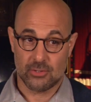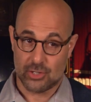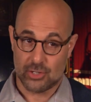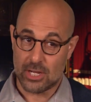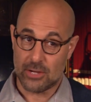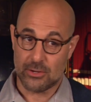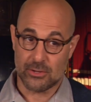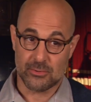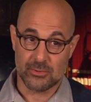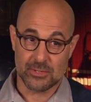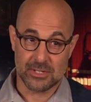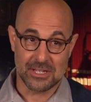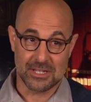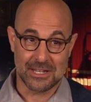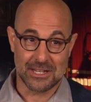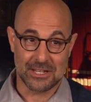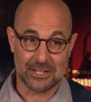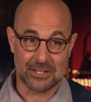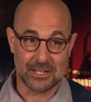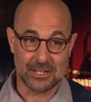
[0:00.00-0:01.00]
Cher and
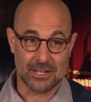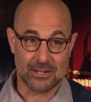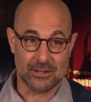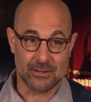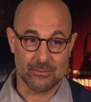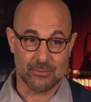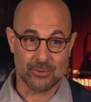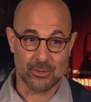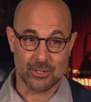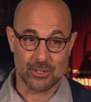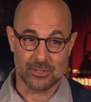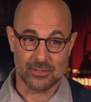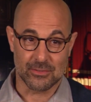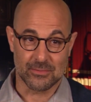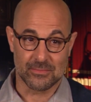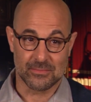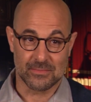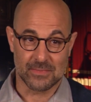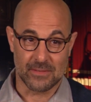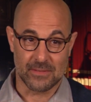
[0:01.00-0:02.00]
Christina Aguilera were
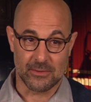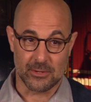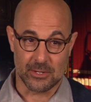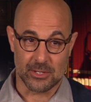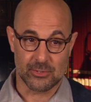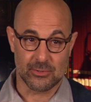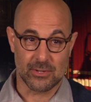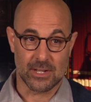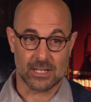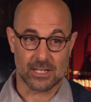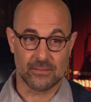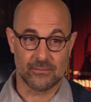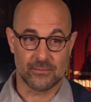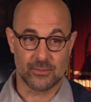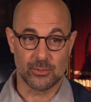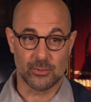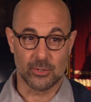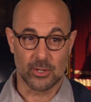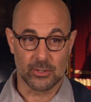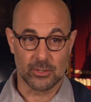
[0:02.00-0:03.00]
also a very attractive
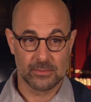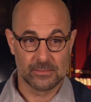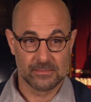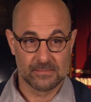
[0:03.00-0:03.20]
duo.